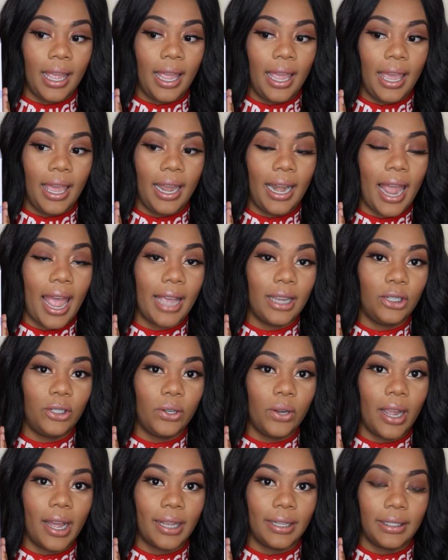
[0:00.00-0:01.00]
And as
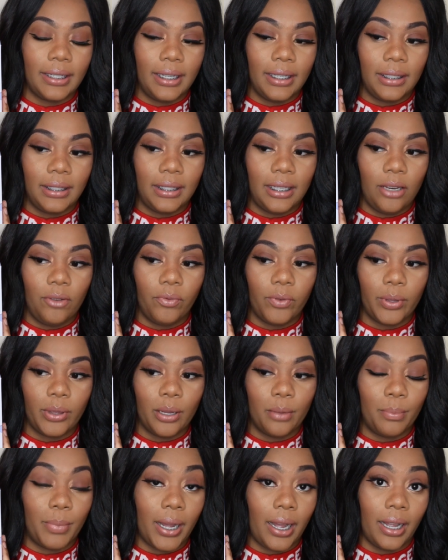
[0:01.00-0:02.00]
you guys can see from
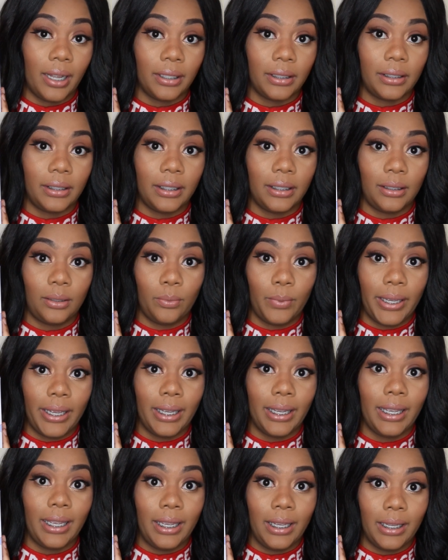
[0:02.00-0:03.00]
the box, this
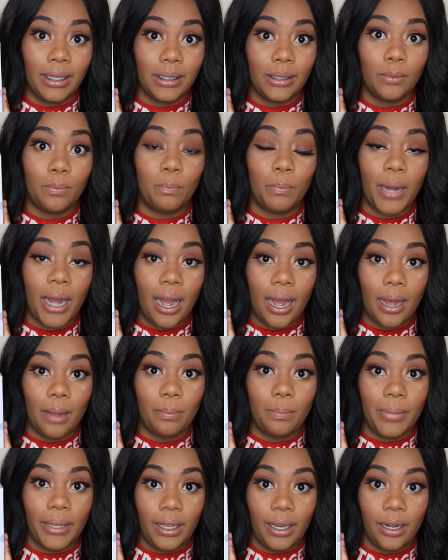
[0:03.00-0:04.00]
wig is
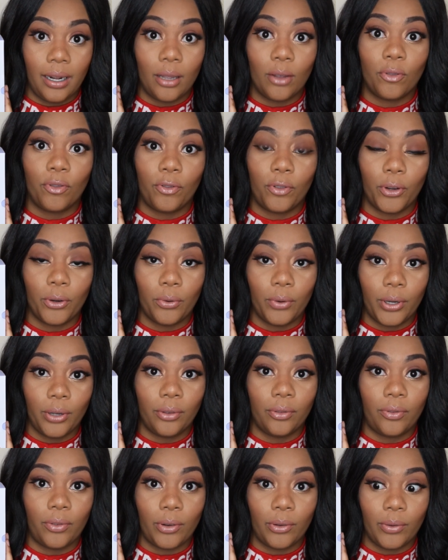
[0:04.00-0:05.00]
popping for real,
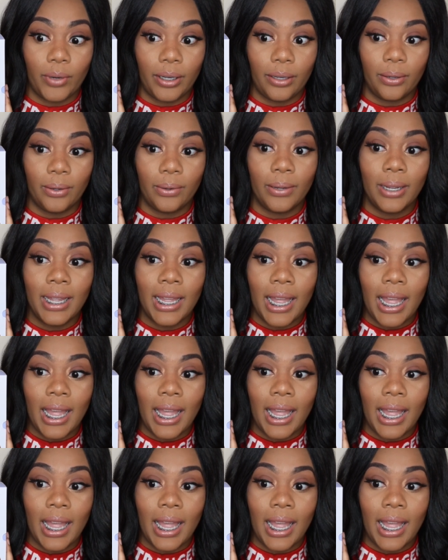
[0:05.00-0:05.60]
for real.